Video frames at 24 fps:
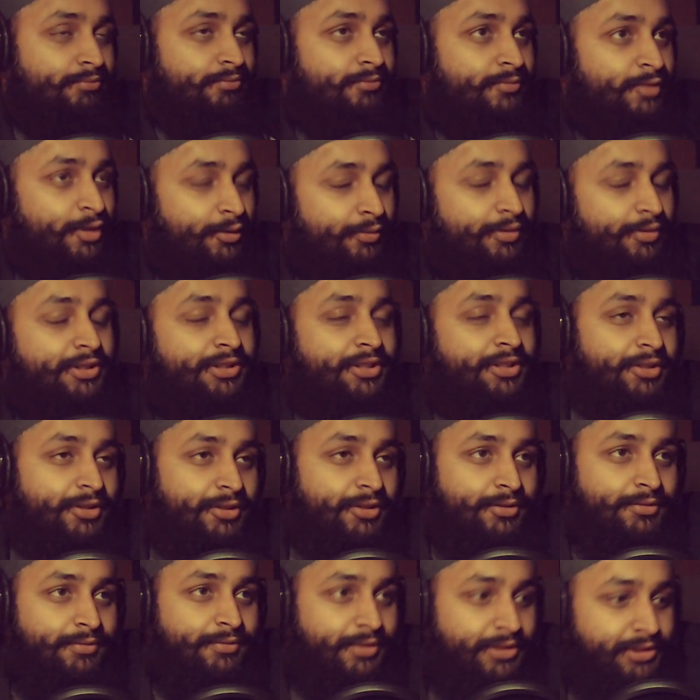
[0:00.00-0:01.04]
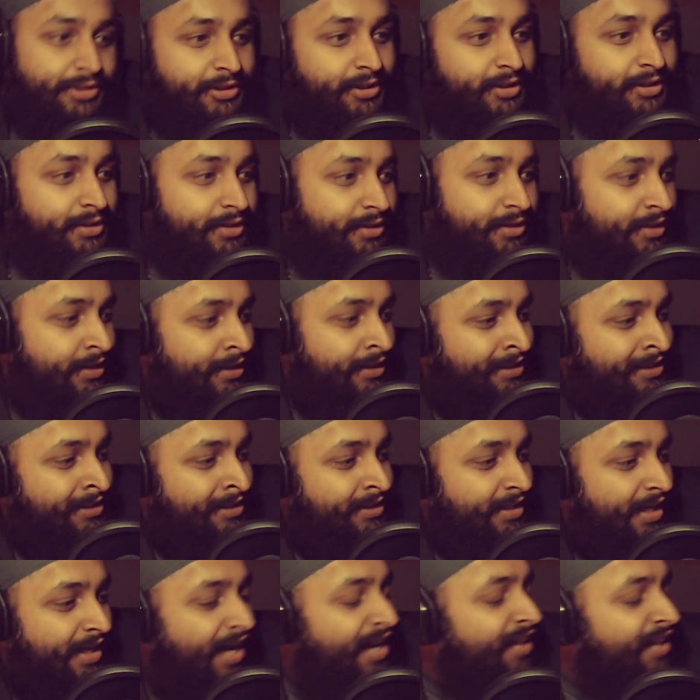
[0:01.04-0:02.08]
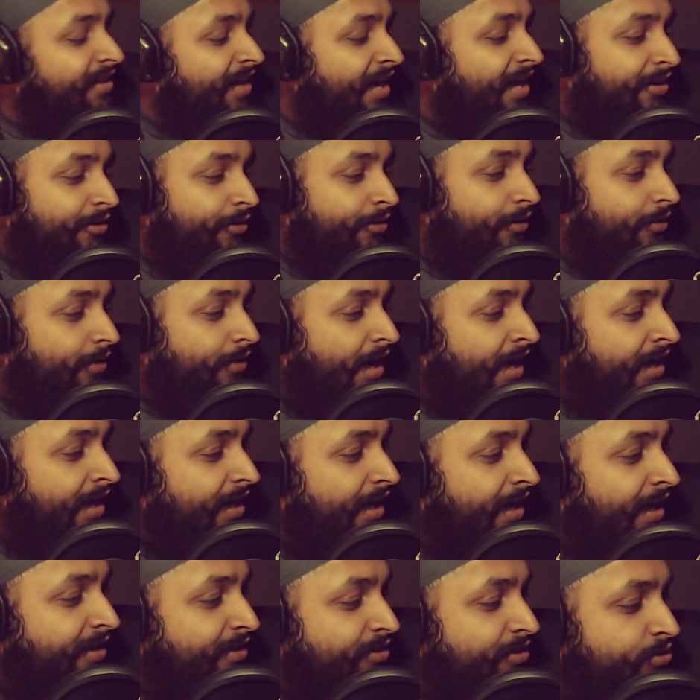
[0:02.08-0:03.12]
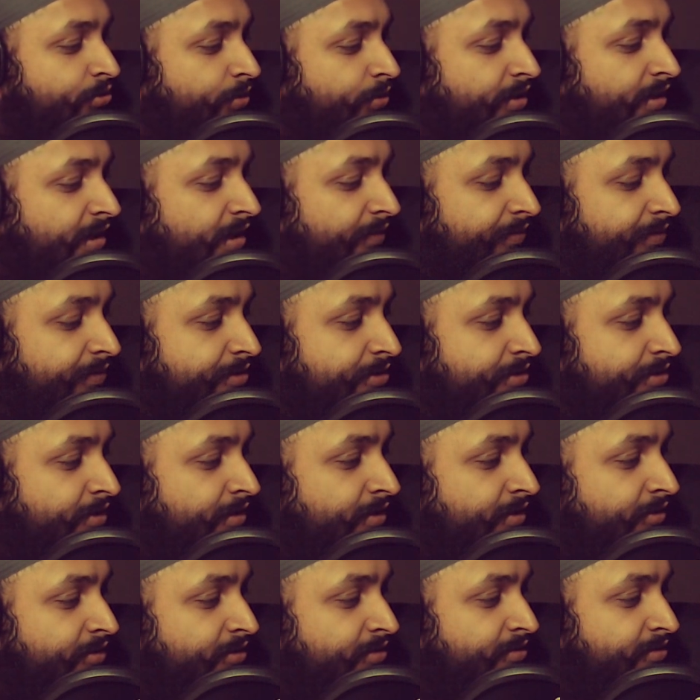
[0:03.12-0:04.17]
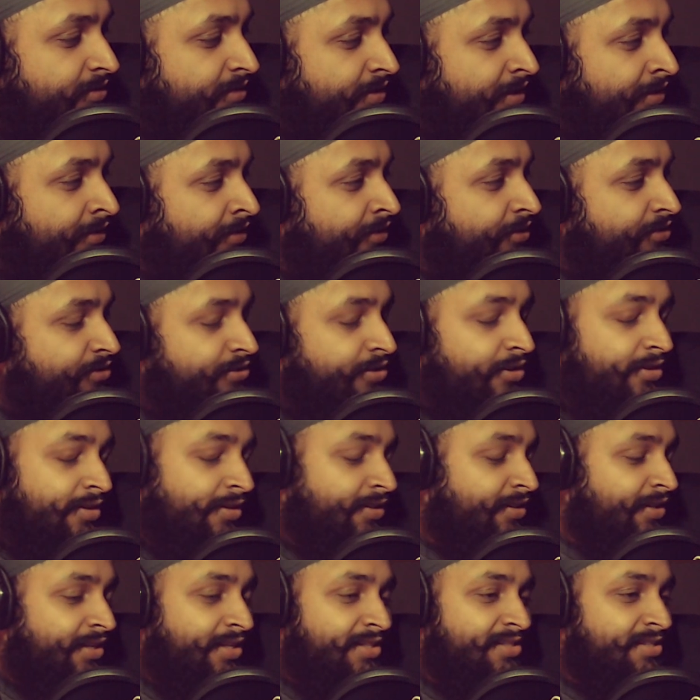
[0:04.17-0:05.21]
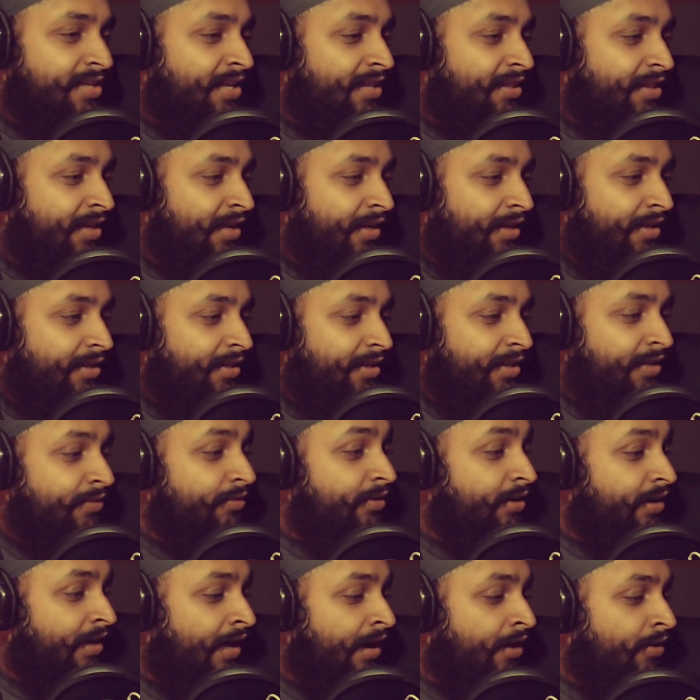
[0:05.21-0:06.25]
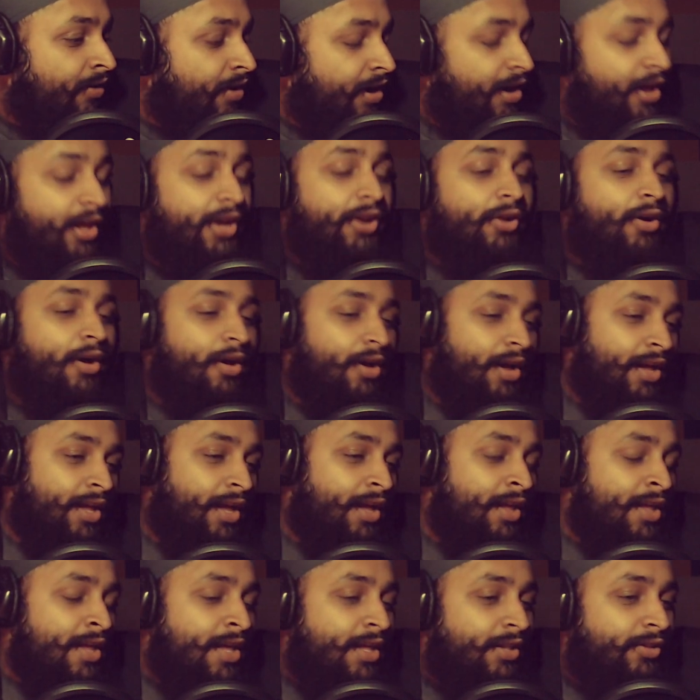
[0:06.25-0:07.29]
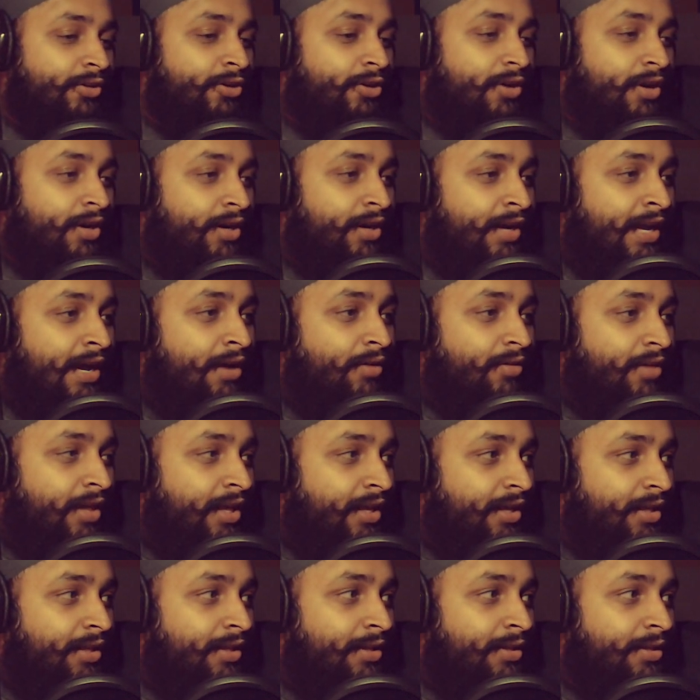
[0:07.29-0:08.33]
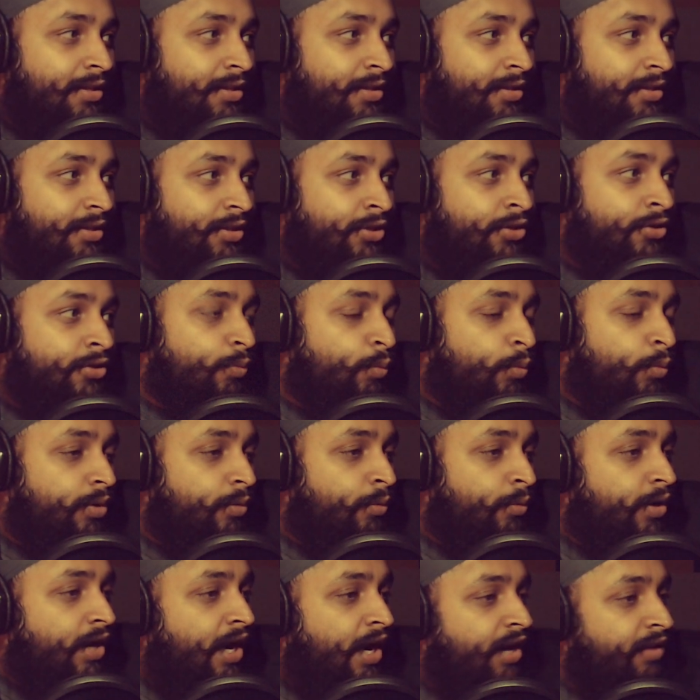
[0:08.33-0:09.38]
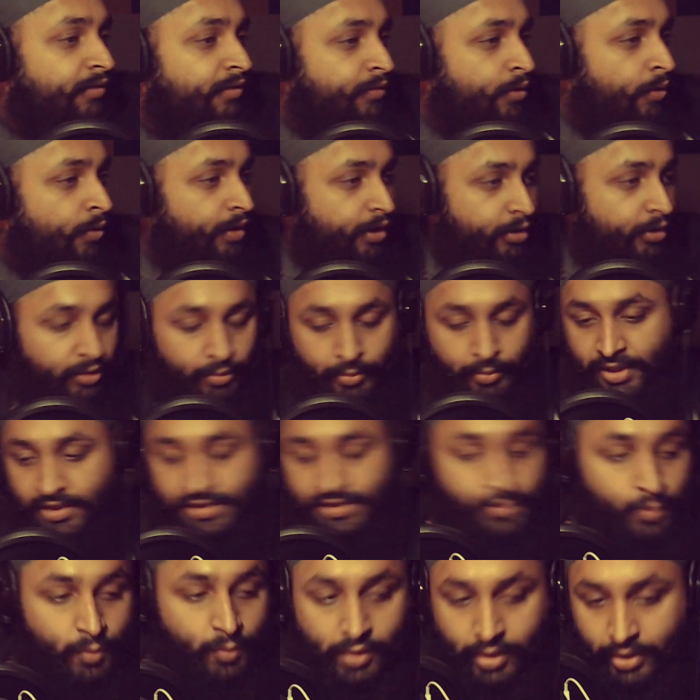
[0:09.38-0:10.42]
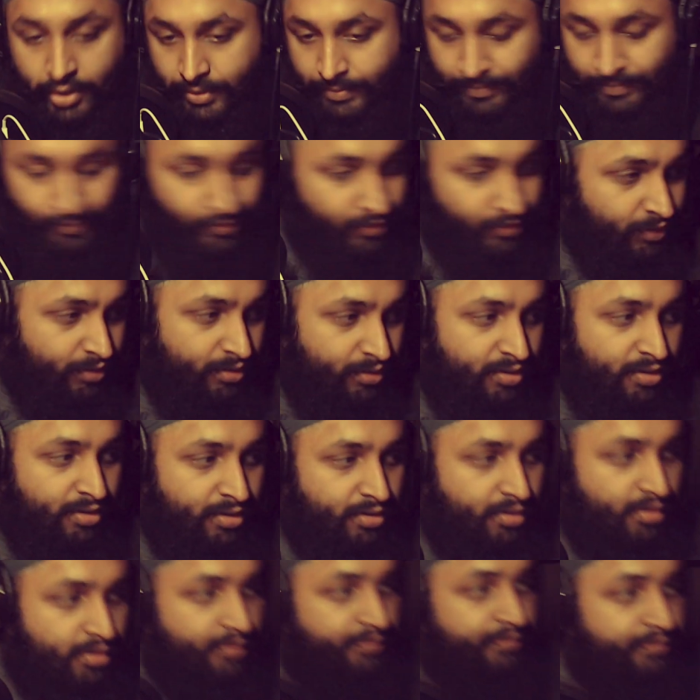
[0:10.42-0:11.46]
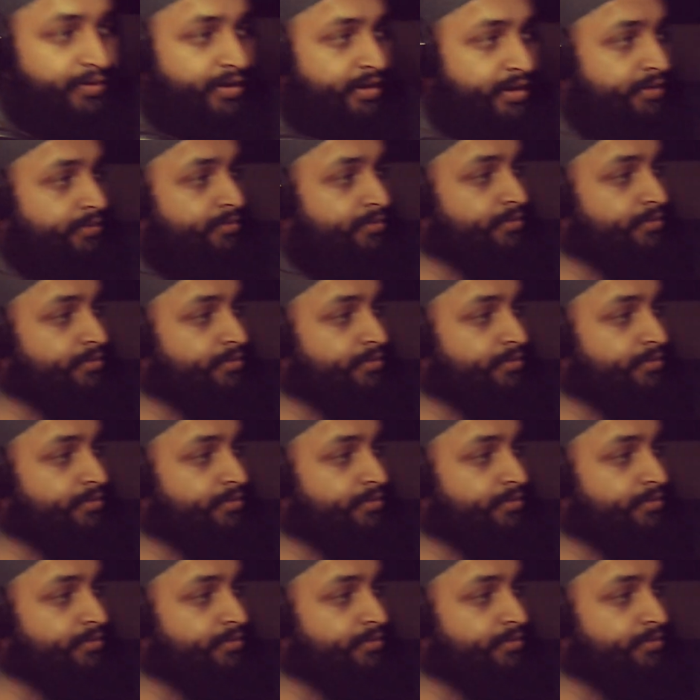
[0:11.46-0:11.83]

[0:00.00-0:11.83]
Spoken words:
For sure, dude. For sure. I don't know. I enjoy that for sure. And there's certain things that like even now there are now like we're kind of going here. Let me get some water. Oh, frick.